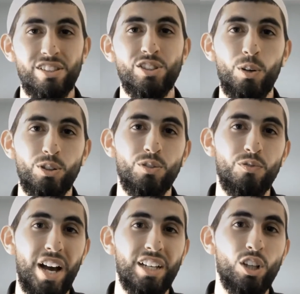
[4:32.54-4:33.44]
search to
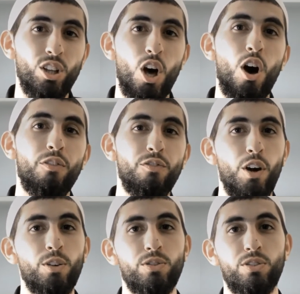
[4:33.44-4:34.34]
find Allah
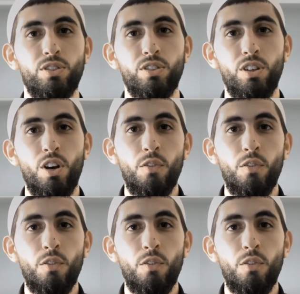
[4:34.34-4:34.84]
first.